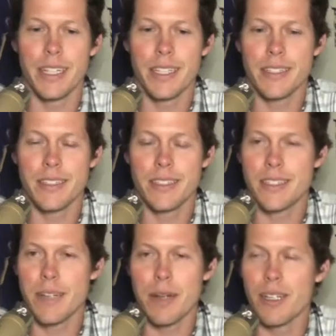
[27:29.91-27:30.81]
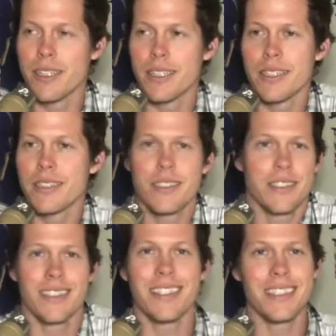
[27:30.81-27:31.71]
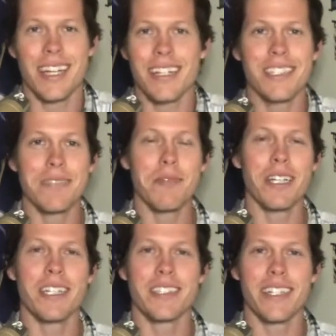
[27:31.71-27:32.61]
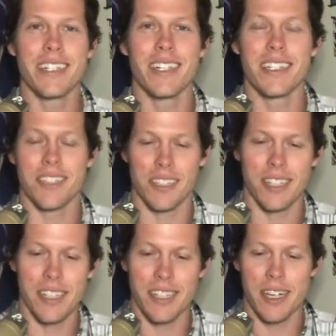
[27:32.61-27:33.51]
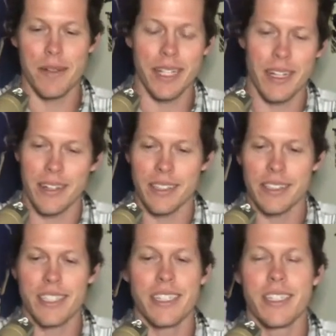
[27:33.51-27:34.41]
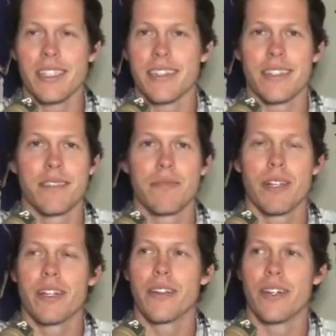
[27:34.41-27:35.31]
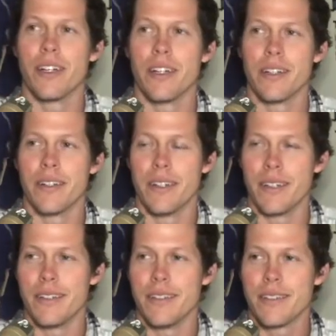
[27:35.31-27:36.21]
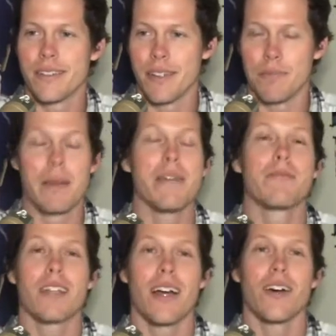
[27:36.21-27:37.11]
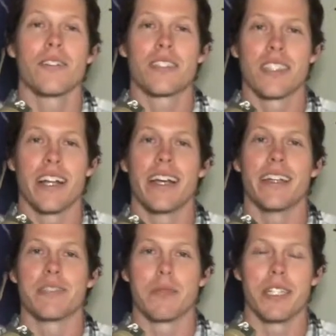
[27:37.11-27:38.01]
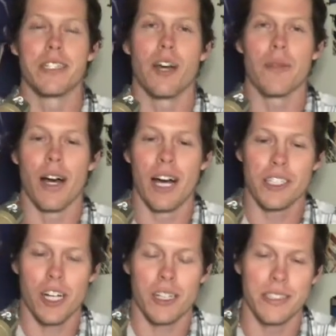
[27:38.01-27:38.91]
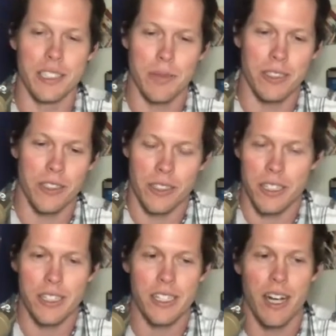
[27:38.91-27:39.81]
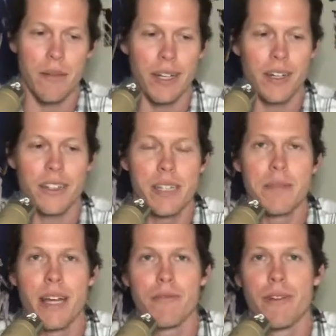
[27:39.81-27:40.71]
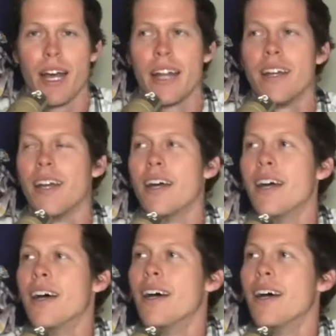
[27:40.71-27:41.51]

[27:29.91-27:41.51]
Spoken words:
And Tim Allen he's a pretty good Santa Claus. The cookie coming out of the CD player, the pimped out sleigh is pretty dope. The hot chocolate dispenser, the cookie coming out, keep dad fat.